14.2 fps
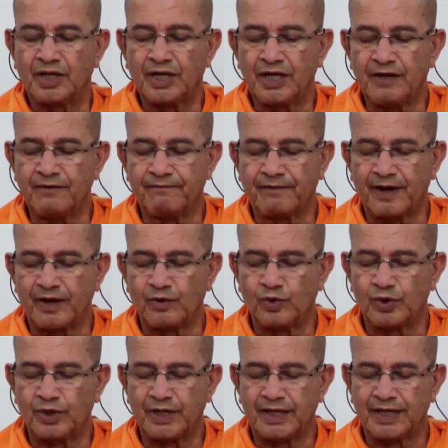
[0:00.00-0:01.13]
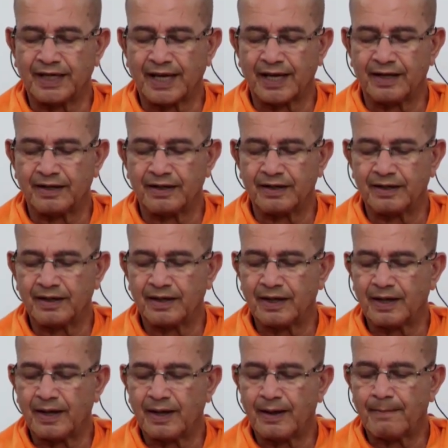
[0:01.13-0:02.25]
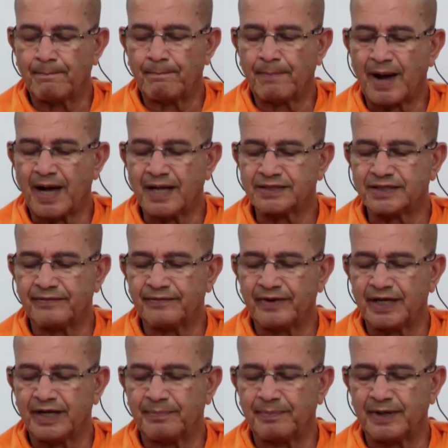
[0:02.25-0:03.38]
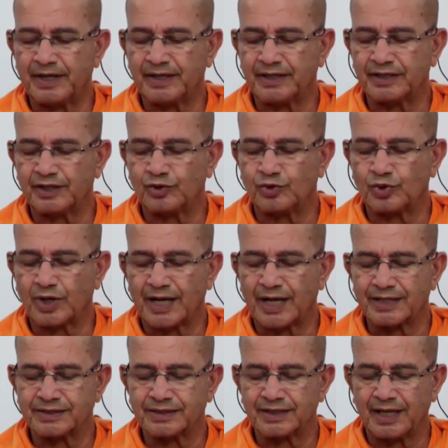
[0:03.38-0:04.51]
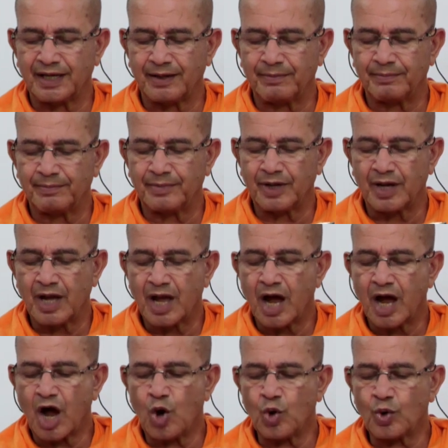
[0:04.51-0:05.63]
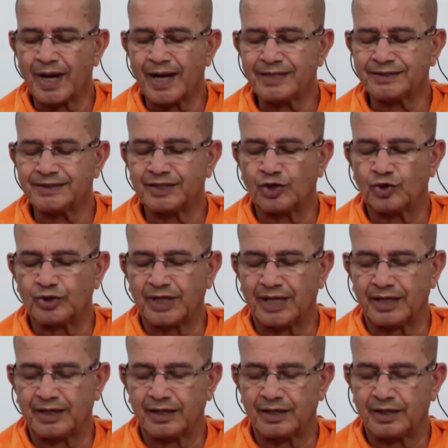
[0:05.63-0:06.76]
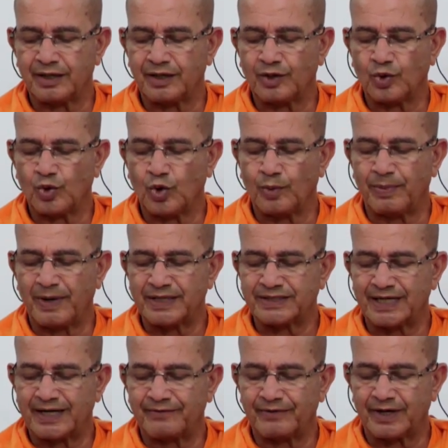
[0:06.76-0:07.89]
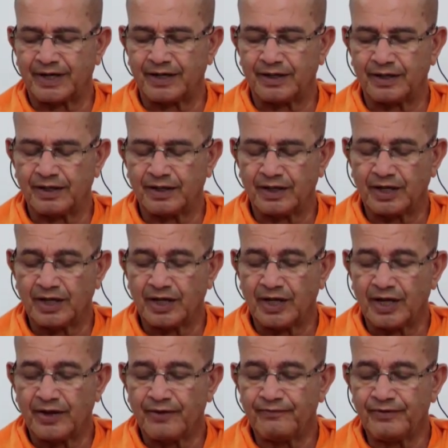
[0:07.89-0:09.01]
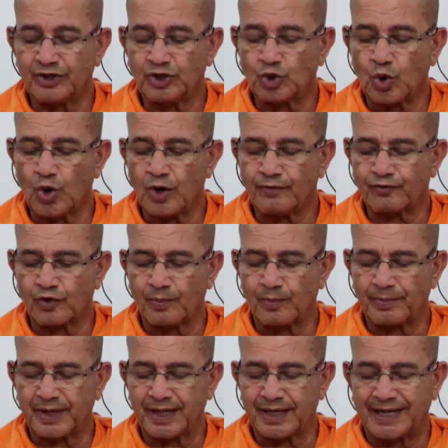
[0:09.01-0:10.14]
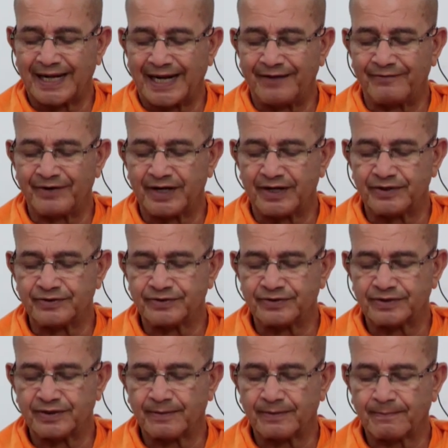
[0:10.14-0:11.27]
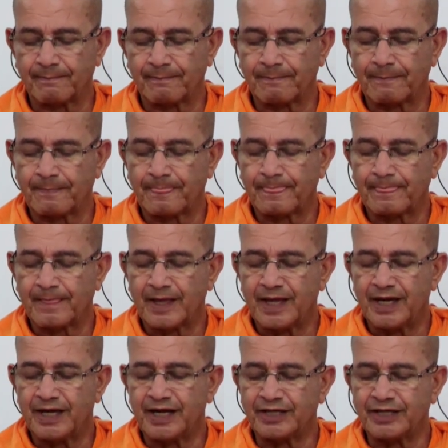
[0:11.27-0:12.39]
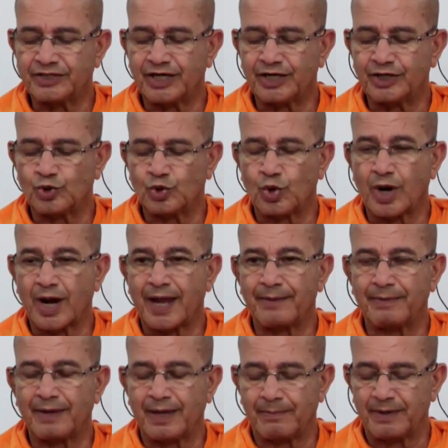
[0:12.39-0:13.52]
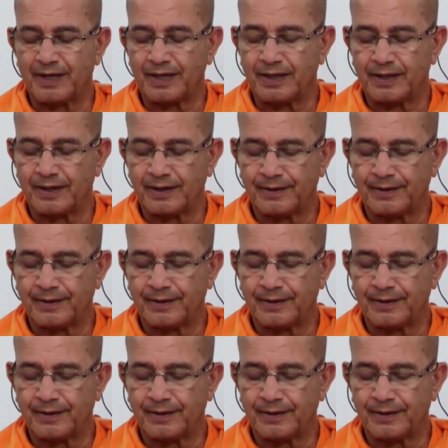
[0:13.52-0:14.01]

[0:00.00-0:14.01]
If I only can pass away repeating the Durga's name, how canst thou then, O Blessed One, withhold from me deliverance, wretched though I may be?